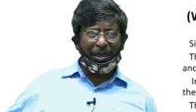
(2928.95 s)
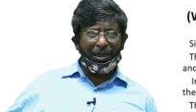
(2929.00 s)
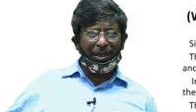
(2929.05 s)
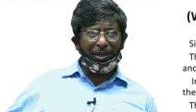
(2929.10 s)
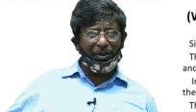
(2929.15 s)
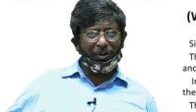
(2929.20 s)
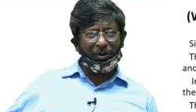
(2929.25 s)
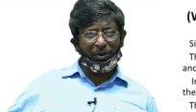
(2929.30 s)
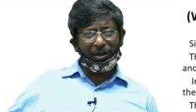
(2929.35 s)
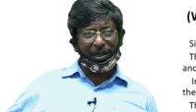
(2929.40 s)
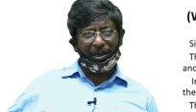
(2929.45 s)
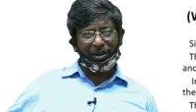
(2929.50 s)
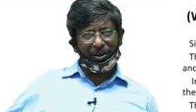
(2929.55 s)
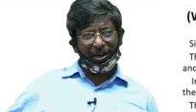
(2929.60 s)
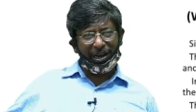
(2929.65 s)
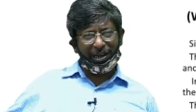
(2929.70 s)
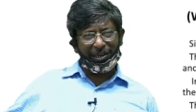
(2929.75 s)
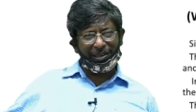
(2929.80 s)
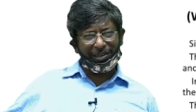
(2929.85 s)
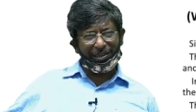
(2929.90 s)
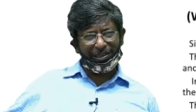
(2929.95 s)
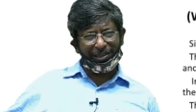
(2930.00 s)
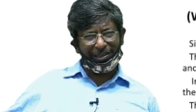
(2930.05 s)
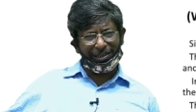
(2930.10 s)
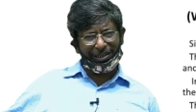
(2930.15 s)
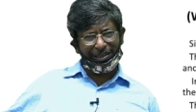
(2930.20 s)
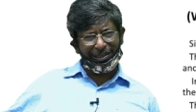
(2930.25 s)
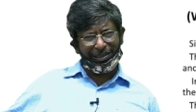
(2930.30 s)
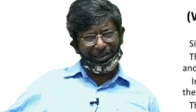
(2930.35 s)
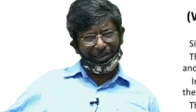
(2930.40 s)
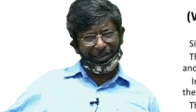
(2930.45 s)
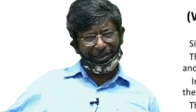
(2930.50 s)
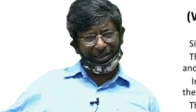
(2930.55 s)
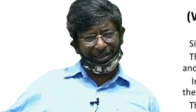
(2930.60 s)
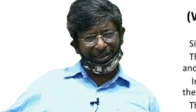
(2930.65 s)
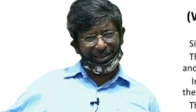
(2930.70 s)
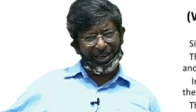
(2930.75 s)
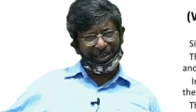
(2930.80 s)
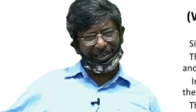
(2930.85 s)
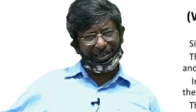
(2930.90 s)
you can write
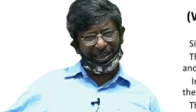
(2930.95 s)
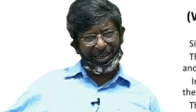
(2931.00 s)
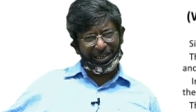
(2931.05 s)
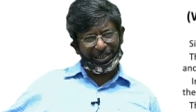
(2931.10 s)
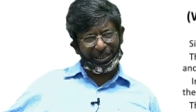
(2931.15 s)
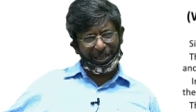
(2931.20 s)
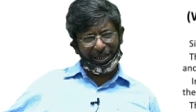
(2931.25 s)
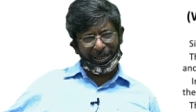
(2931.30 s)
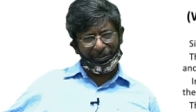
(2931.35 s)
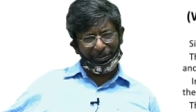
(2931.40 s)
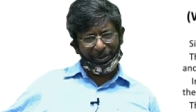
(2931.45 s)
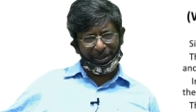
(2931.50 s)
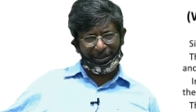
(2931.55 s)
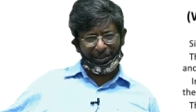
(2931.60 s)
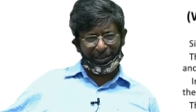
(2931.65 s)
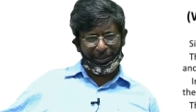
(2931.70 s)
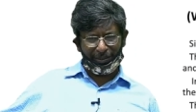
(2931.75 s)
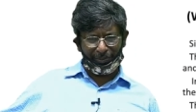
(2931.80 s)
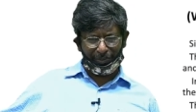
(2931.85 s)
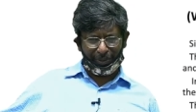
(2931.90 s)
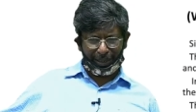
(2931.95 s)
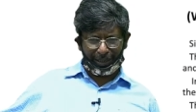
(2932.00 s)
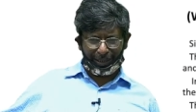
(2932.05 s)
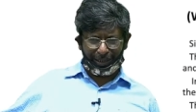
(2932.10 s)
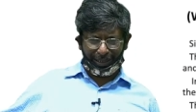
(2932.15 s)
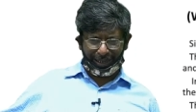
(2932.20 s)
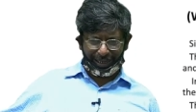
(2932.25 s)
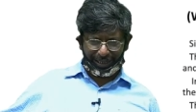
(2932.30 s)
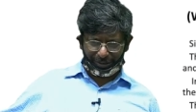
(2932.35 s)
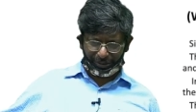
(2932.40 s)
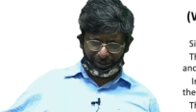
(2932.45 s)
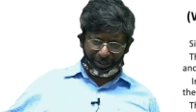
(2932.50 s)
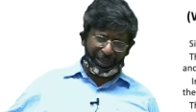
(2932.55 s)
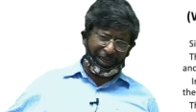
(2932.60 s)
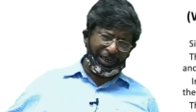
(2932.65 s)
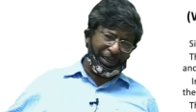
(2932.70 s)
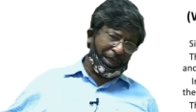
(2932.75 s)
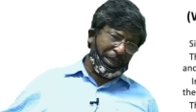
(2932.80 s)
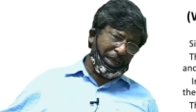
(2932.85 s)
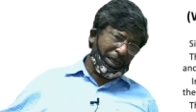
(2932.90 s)
the assignment in Bangla as well,